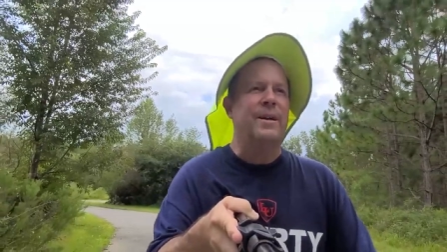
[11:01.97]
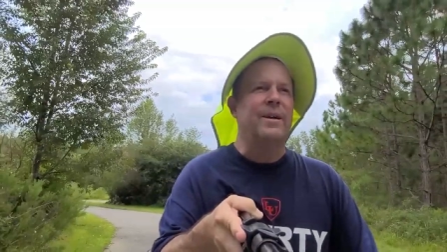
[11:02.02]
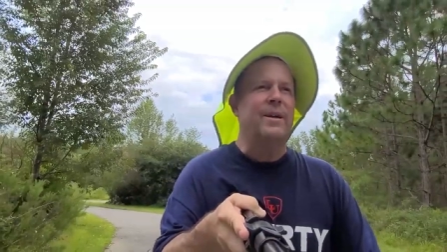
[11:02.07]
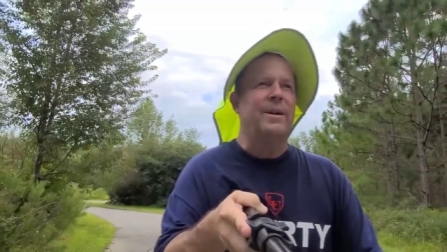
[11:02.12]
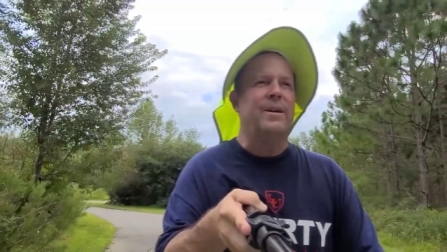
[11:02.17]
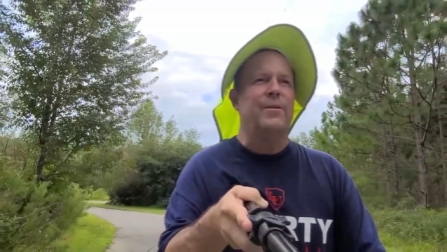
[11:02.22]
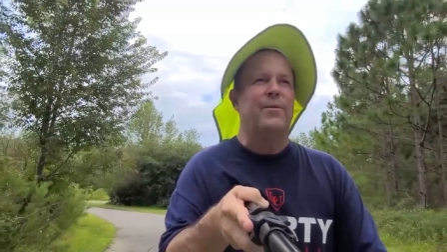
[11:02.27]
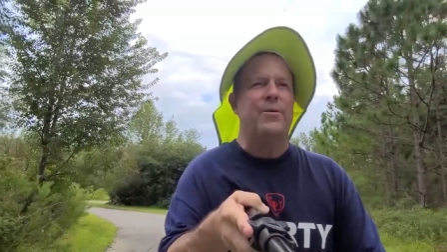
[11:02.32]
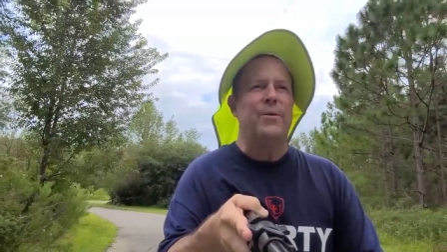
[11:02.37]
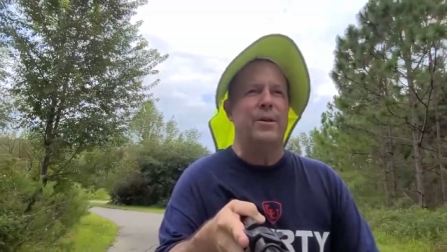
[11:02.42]

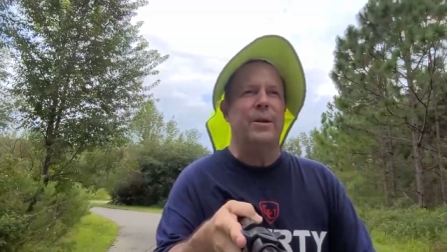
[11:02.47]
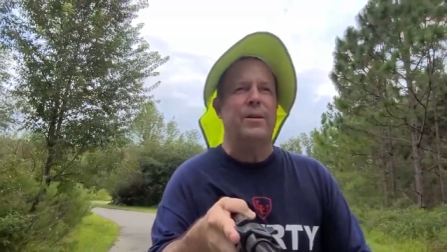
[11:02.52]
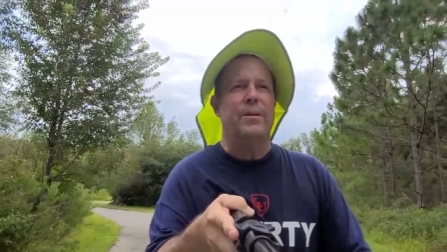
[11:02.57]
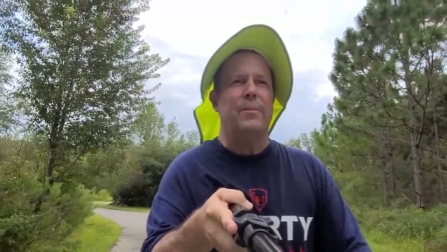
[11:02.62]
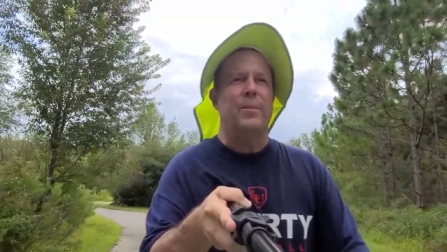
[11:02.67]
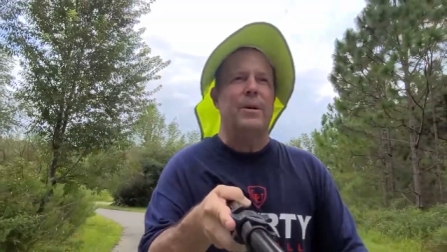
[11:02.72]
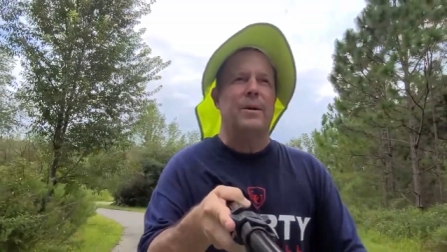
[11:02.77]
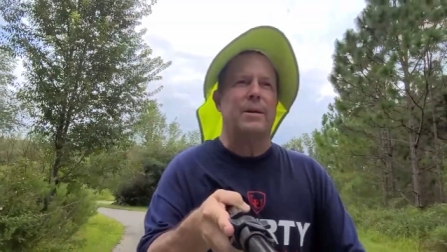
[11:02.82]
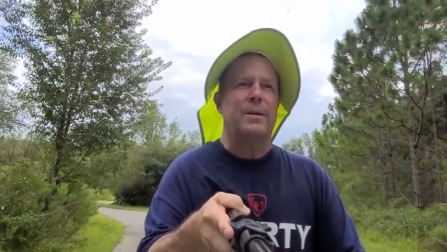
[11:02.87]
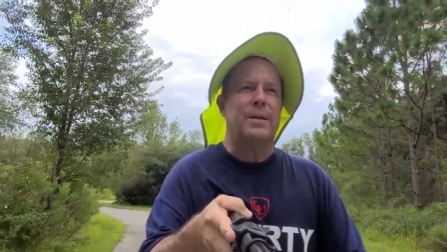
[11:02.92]
if you're in the
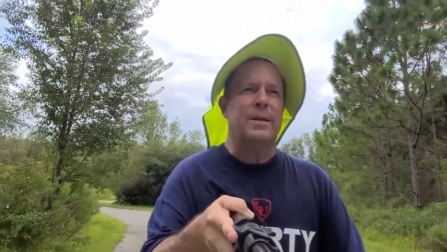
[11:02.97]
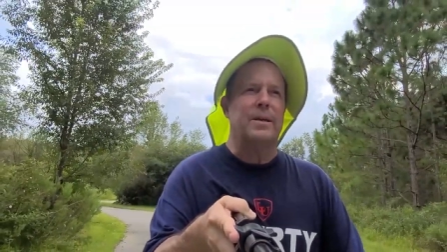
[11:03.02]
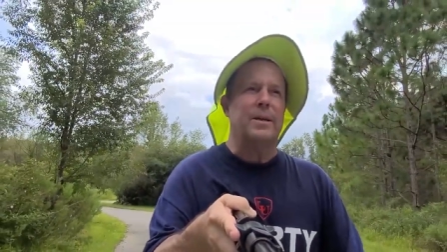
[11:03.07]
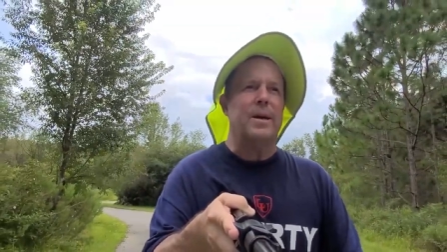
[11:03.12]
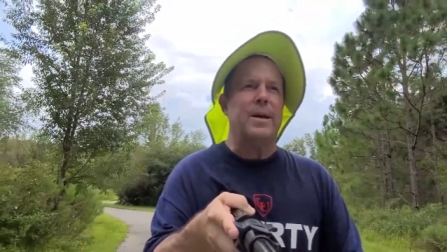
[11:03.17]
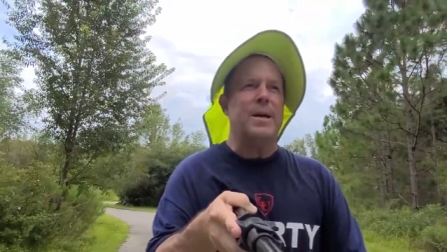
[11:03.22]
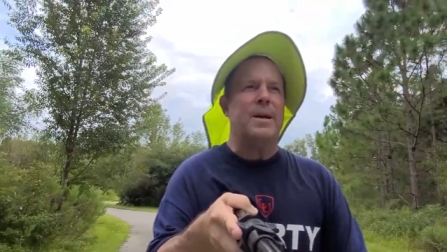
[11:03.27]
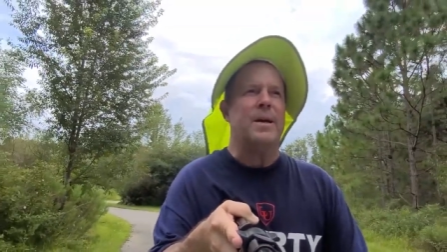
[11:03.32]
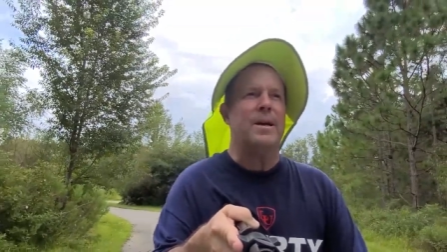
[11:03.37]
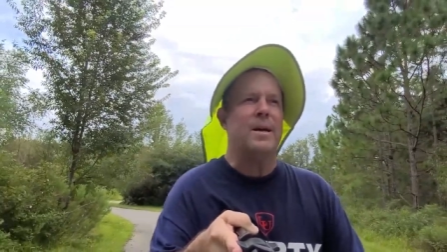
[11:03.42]

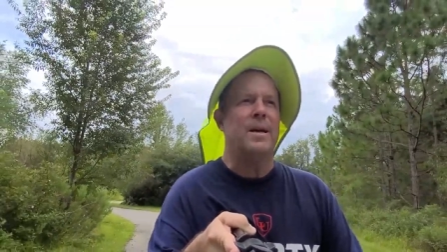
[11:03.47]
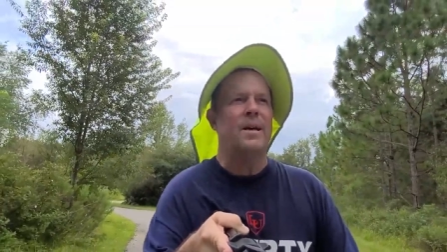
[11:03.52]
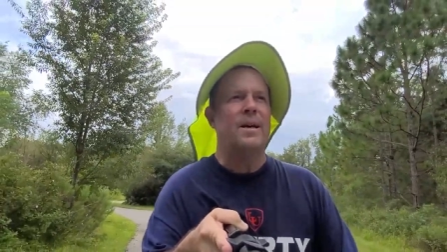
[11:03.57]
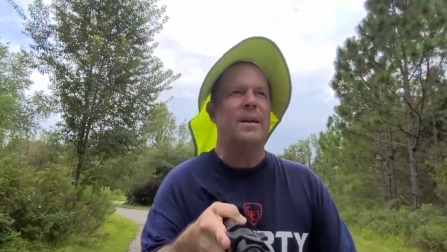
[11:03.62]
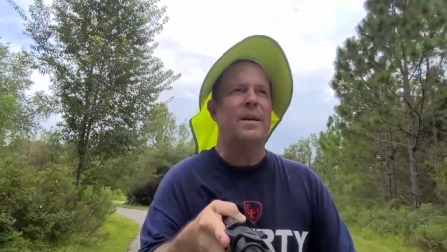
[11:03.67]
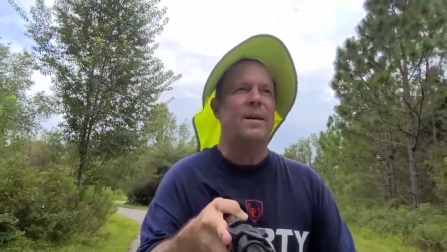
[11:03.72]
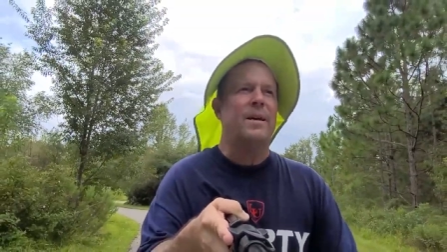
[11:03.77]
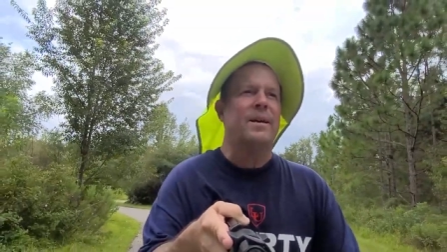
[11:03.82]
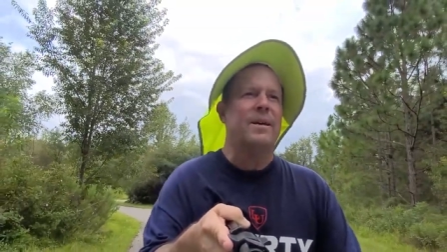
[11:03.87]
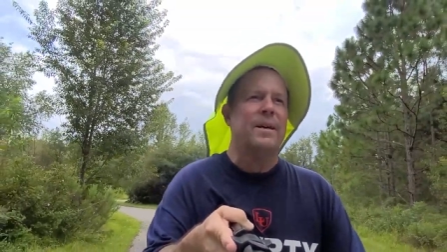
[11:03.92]
military
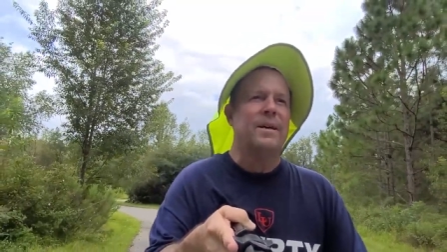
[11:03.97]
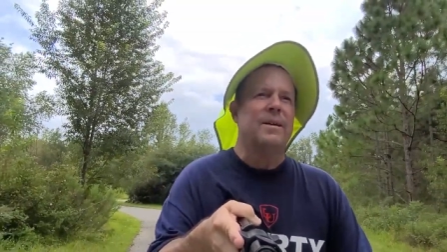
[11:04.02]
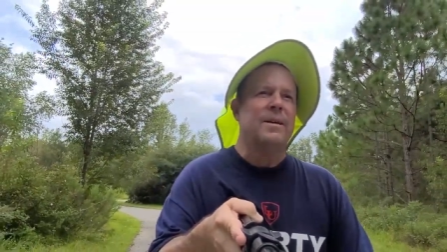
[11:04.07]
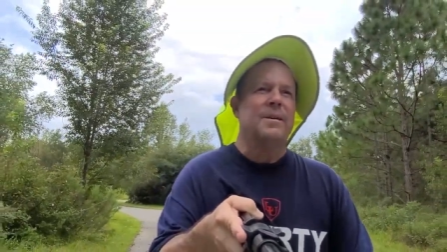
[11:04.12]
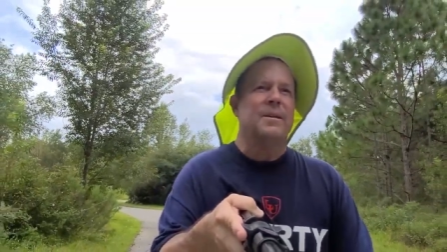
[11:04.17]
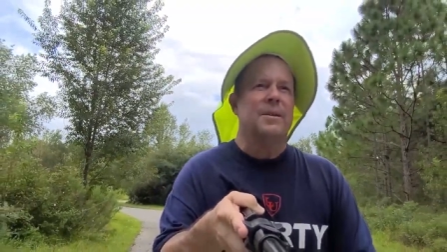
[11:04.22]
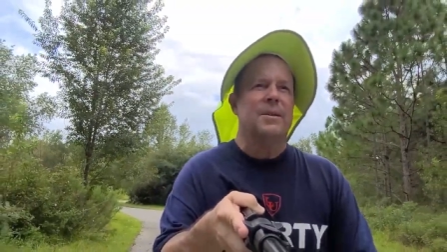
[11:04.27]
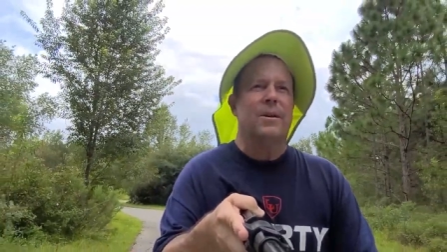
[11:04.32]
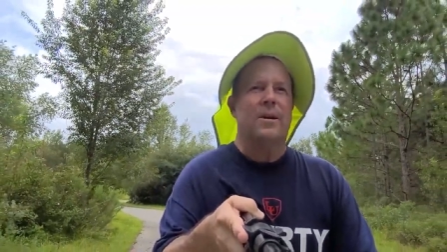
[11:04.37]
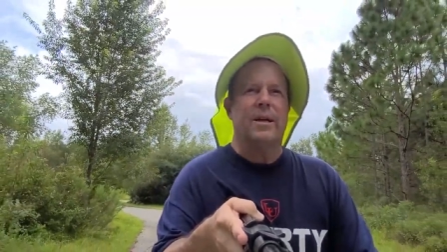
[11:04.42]

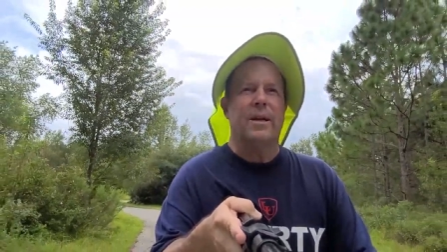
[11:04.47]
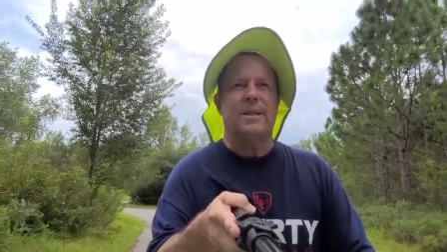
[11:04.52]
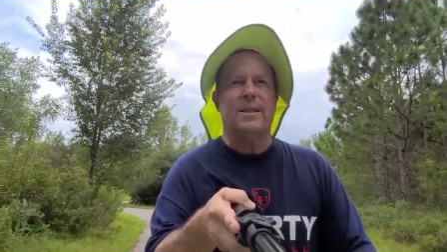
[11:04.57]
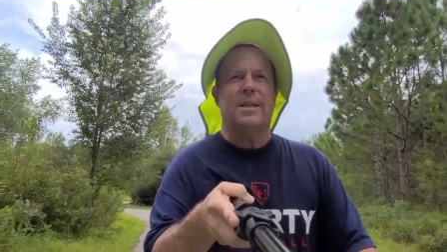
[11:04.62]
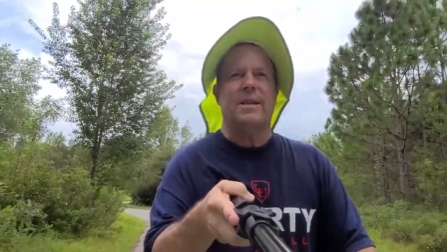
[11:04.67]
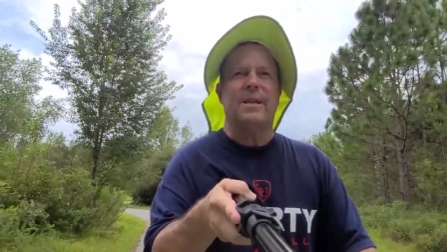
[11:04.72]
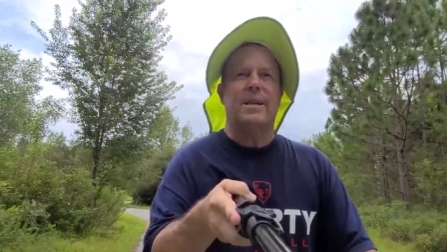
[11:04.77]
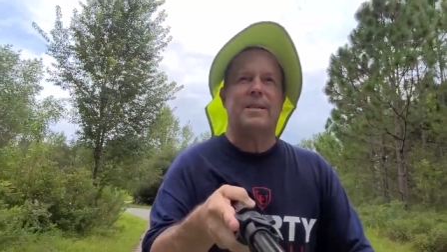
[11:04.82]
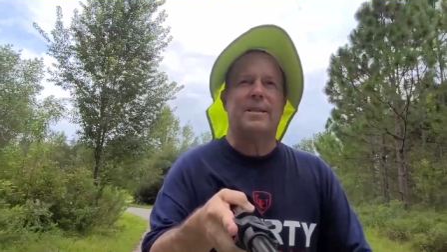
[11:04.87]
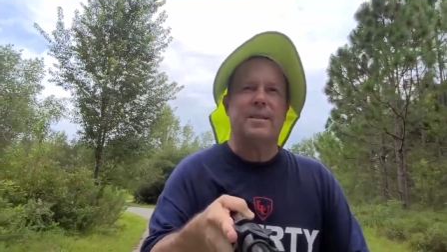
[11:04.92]
so I guess
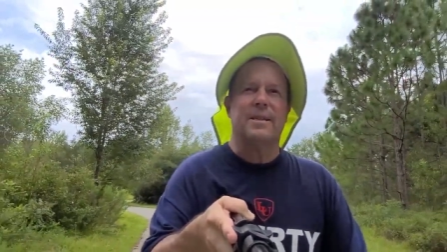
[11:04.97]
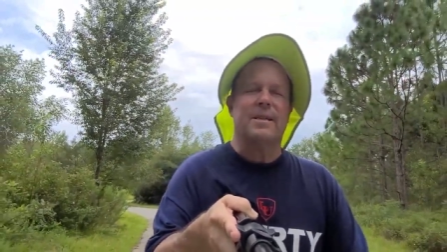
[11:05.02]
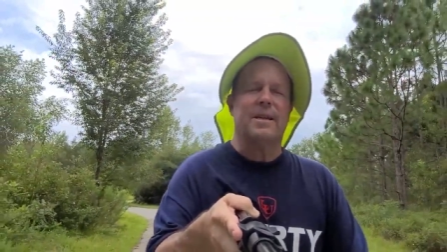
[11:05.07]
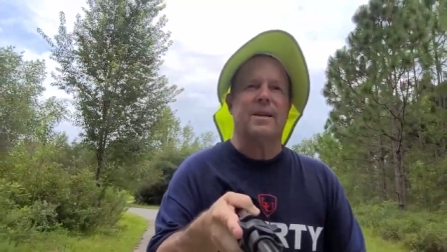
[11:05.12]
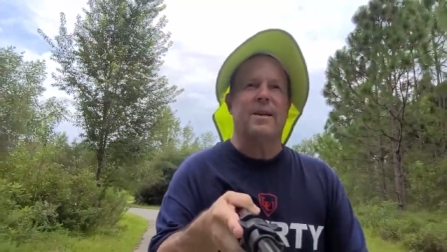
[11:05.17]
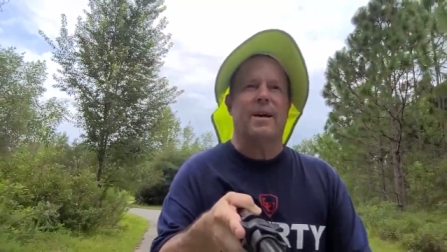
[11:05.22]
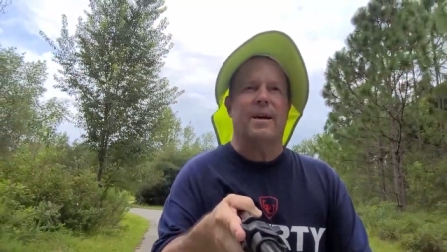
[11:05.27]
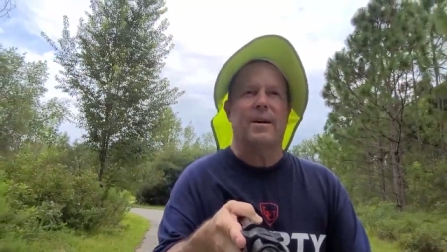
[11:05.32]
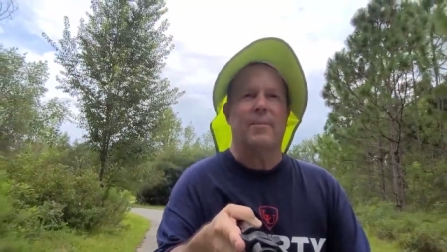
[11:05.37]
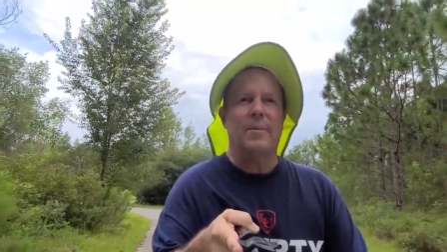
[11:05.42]
that's just
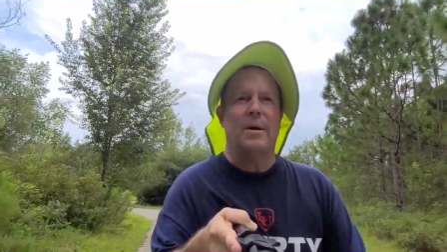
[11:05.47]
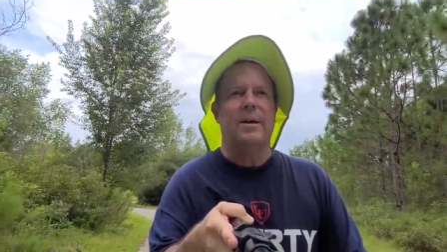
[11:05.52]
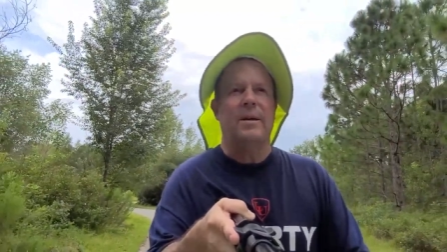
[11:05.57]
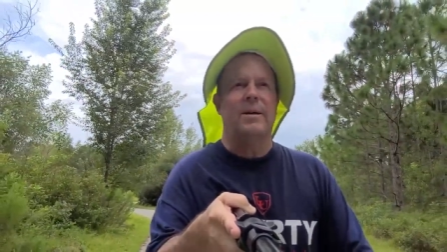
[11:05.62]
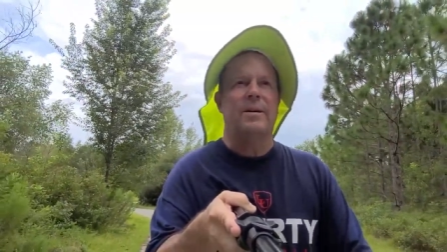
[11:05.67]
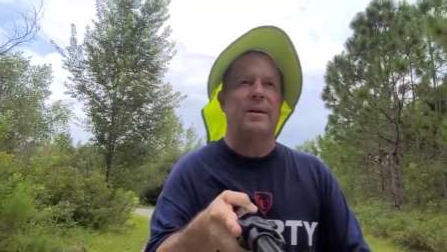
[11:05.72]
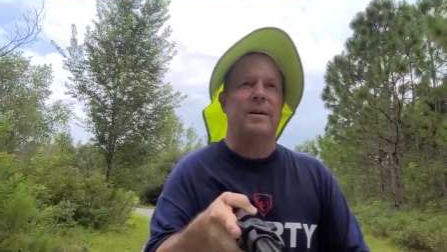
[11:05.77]
kind of my